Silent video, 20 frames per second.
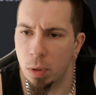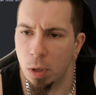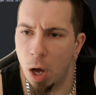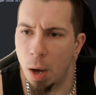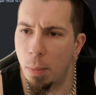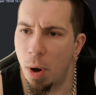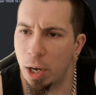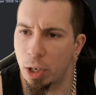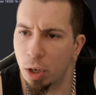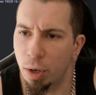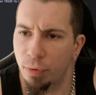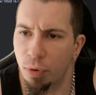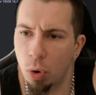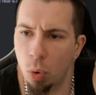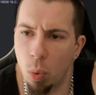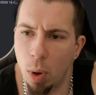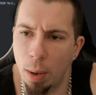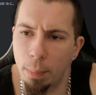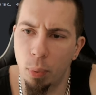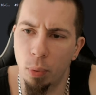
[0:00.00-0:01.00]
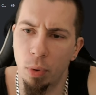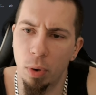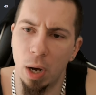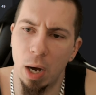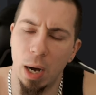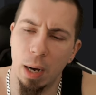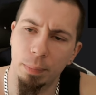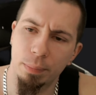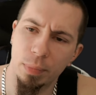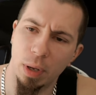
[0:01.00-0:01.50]
I might go for a
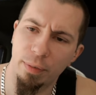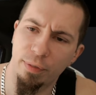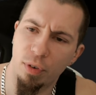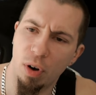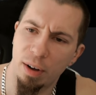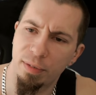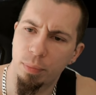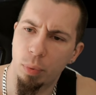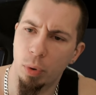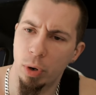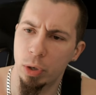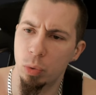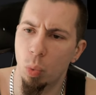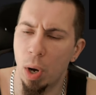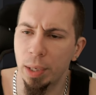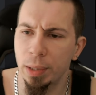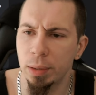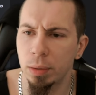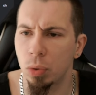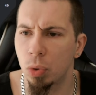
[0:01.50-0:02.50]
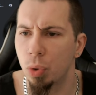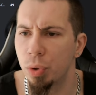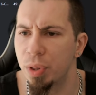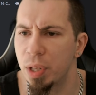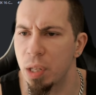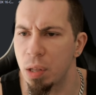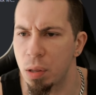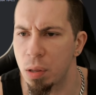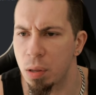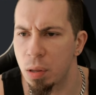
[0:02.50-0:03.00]
5.1 on
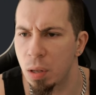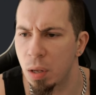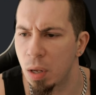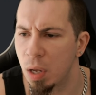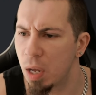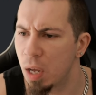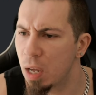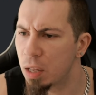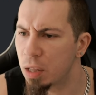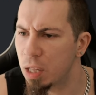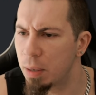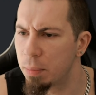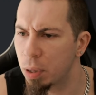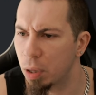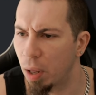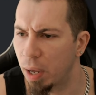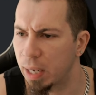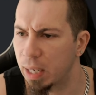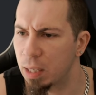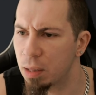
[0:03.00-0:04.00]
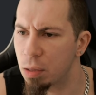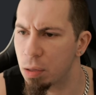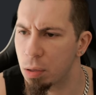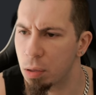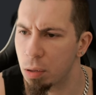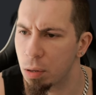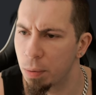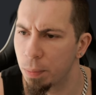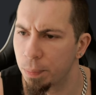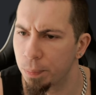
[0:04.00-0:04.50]
this. Seems like
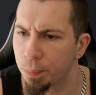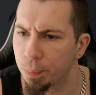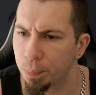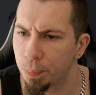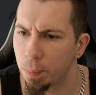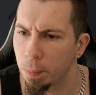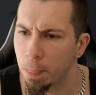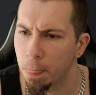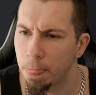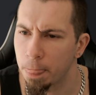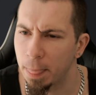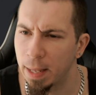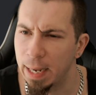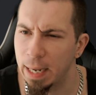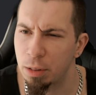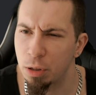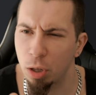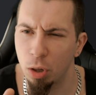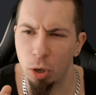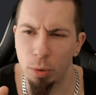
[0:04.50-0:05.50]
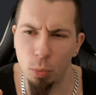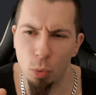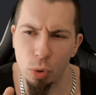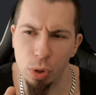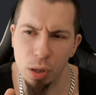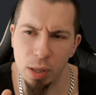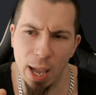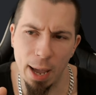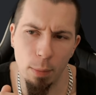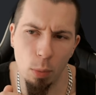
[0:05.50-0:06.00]
it's a lot more
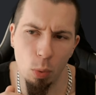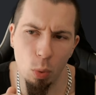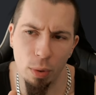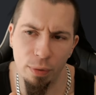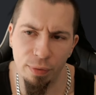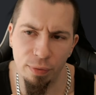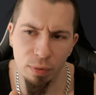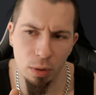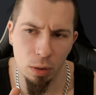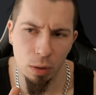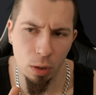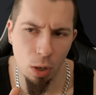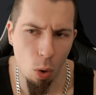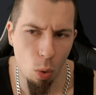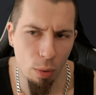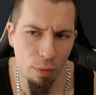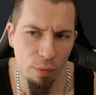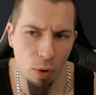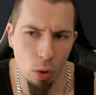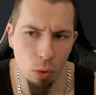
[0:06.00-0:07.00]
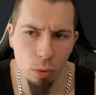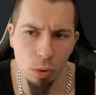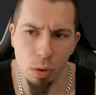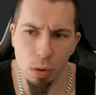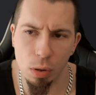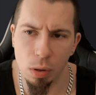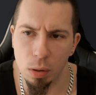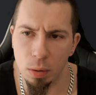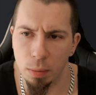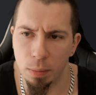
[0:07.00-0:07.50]
stable with lower volt,
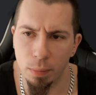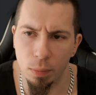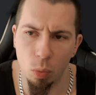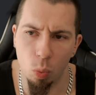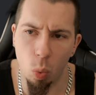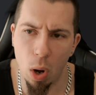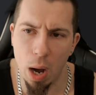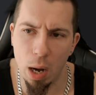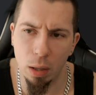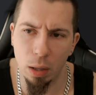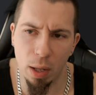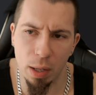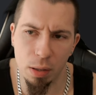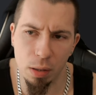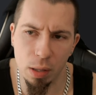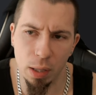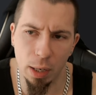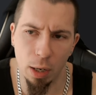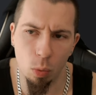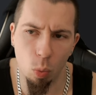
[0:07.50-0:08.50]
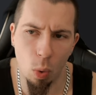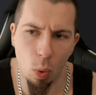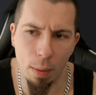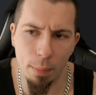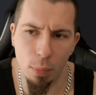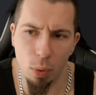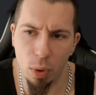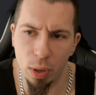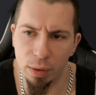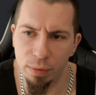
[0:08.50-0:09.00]
while I sit at
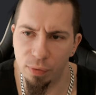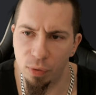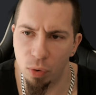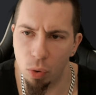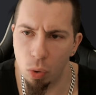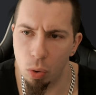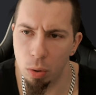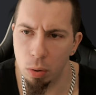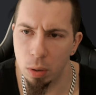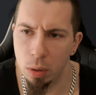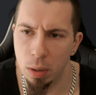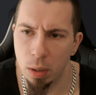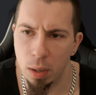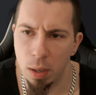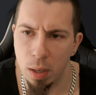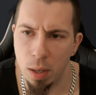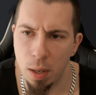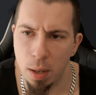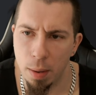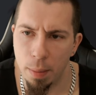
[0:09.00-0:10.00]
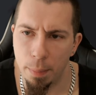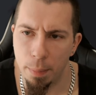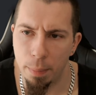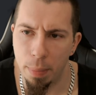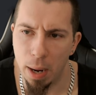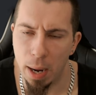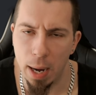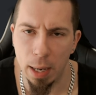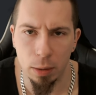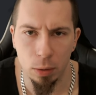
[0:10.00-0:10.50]
1.4.
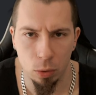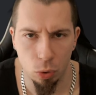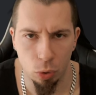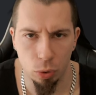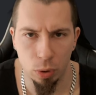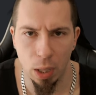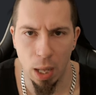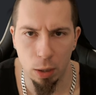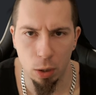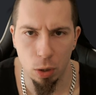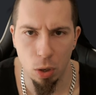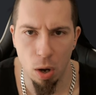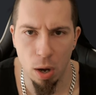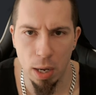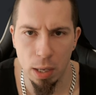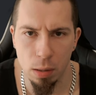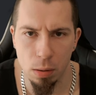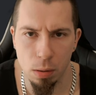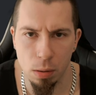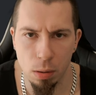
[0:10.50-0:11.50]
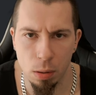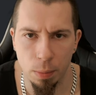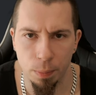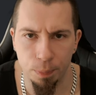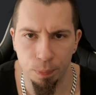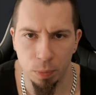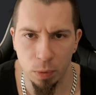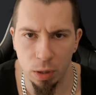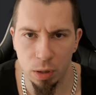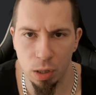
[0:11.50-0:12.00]
But good luck, guys.
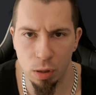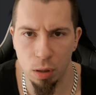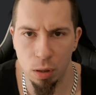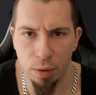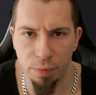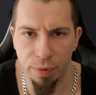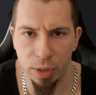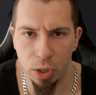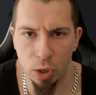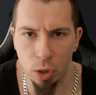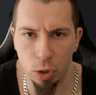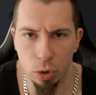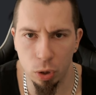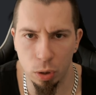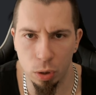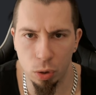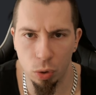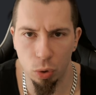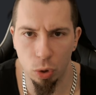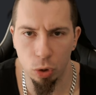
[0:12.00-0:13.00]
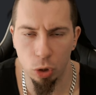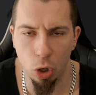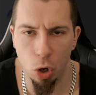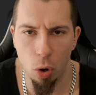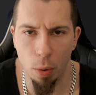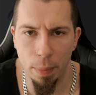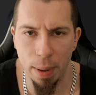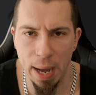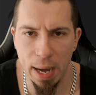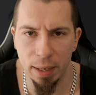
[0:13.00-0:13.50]
This is the video to sort of go
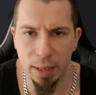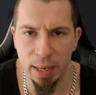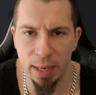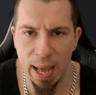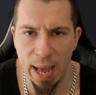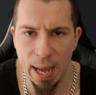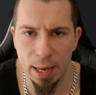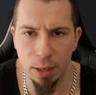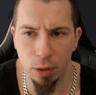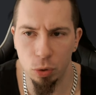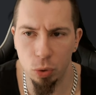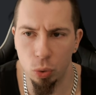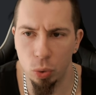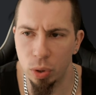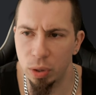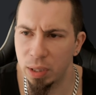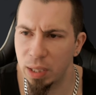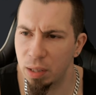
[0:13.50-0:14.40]
about it and how to do it.